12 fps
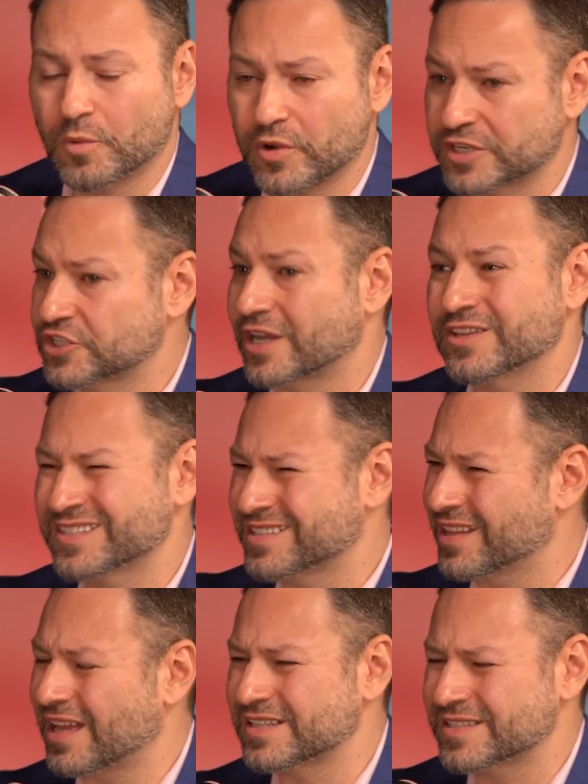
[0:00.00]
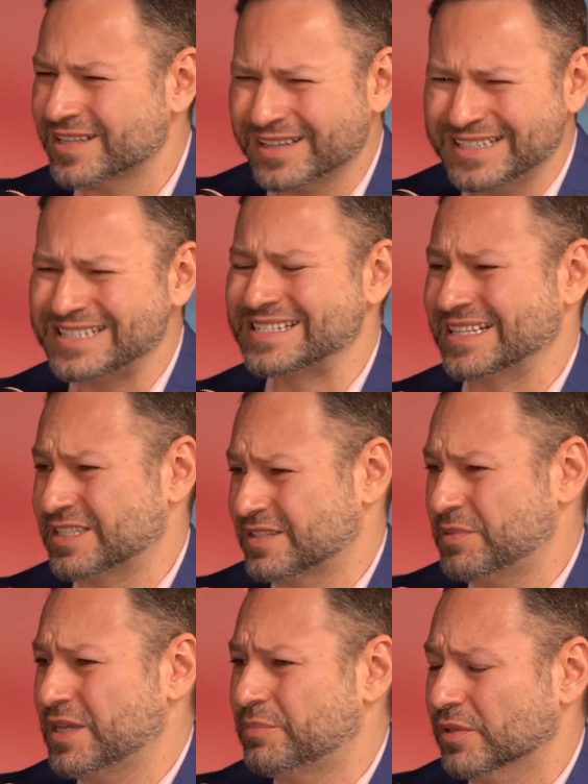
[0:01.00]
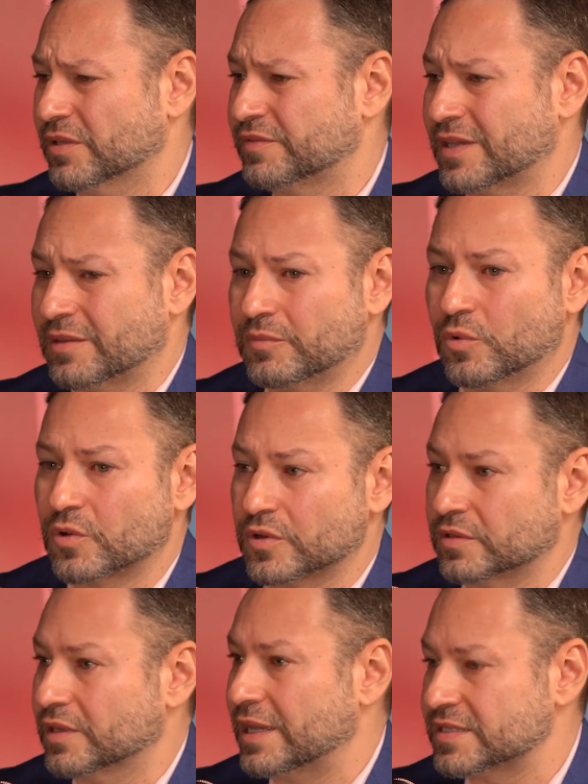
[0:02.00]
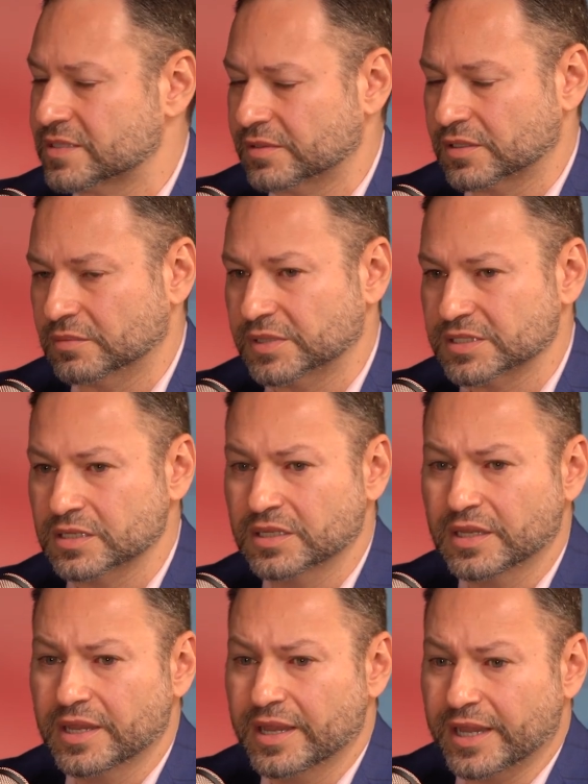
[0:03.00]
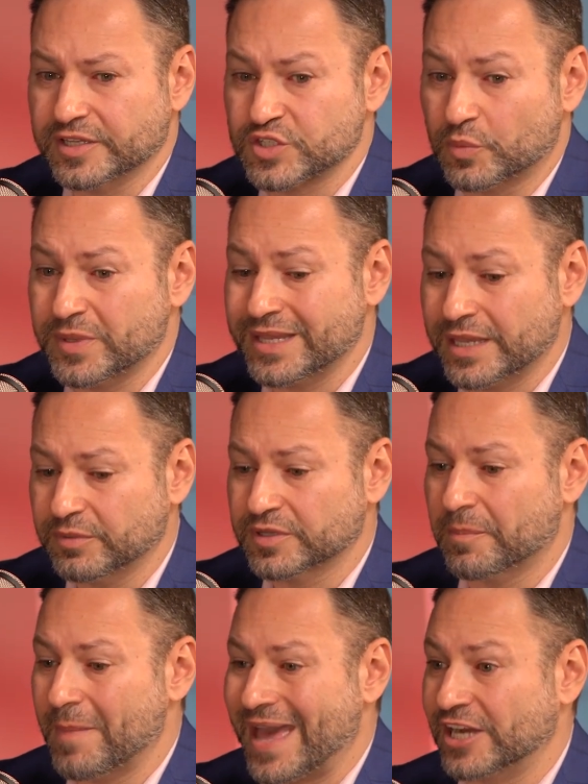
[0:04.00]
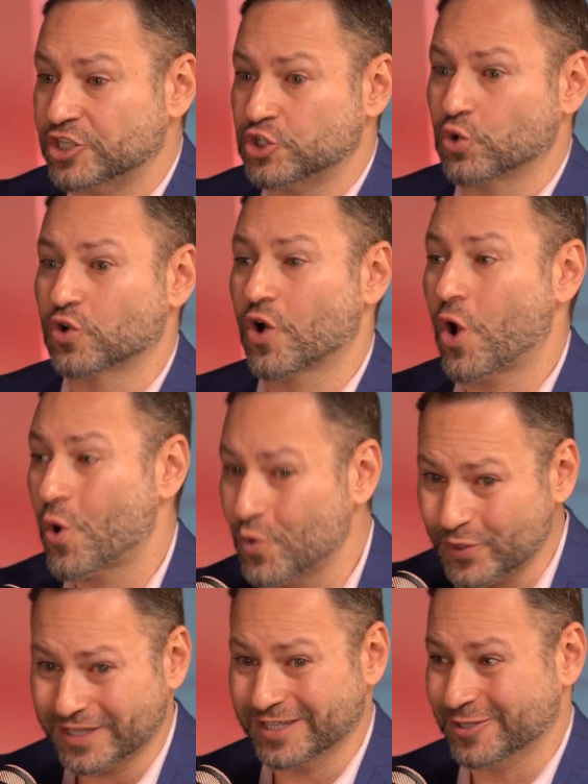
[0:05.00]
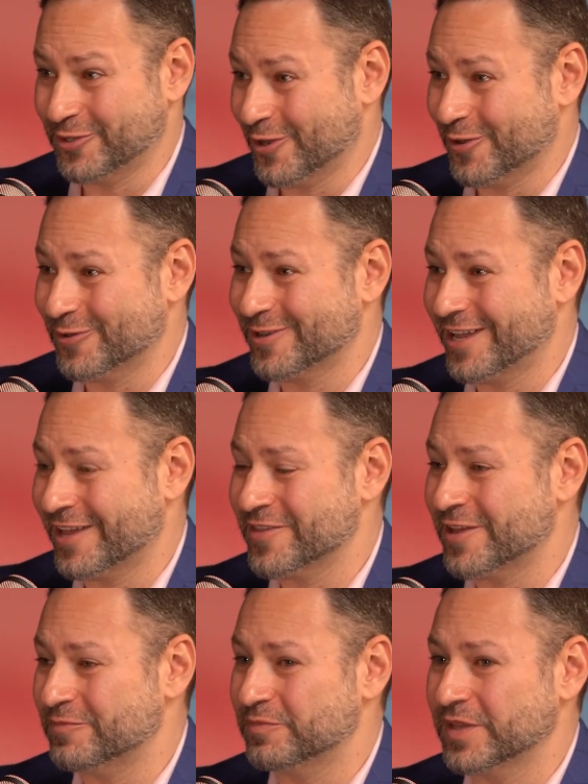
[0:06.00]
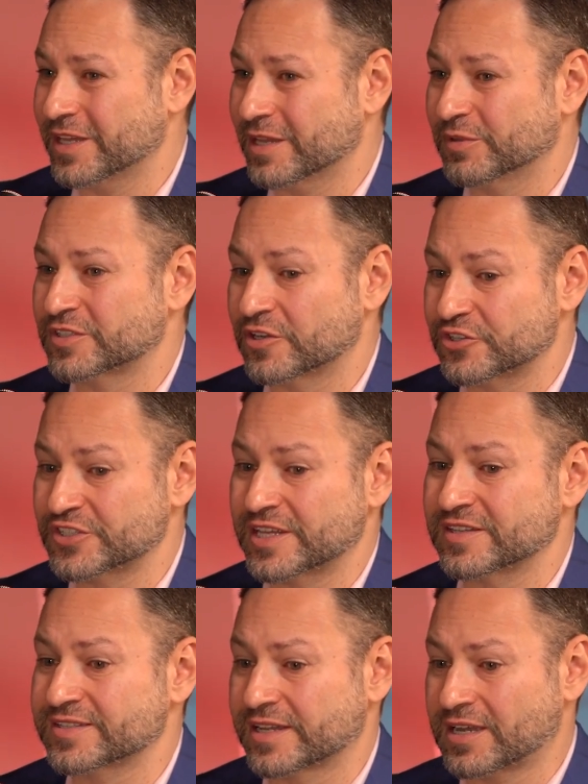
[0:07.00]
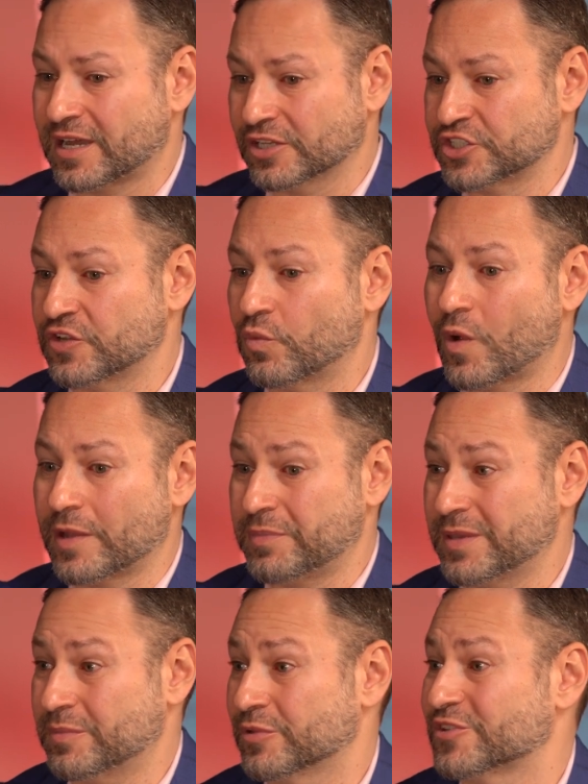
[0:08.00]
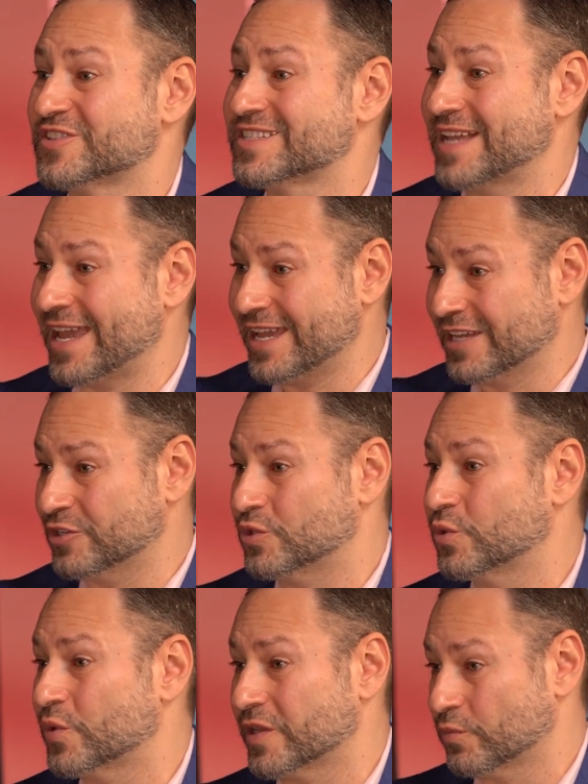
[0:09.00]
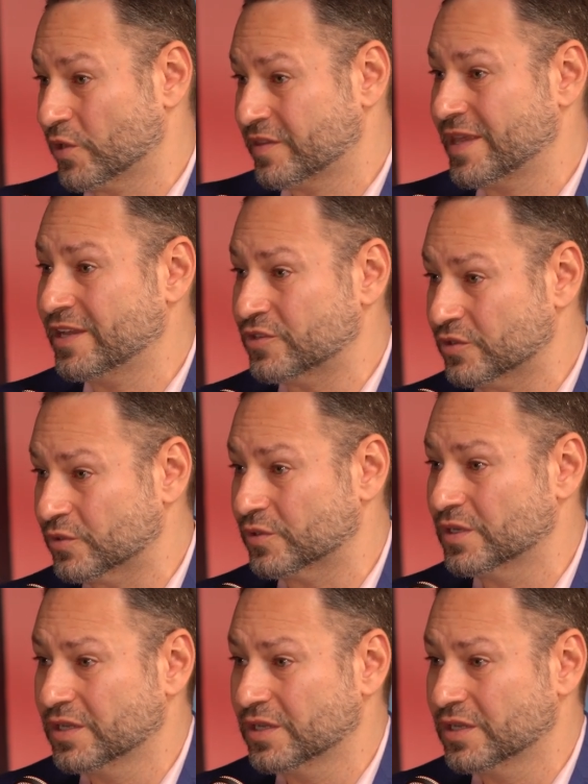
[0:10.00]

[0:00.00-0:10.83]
mortgage guys. There's at least 6 people, if not more or less, a little bit. Yep. And so being able to manage your own ego and then being able to understand the psychology of why people are saying and doing what they do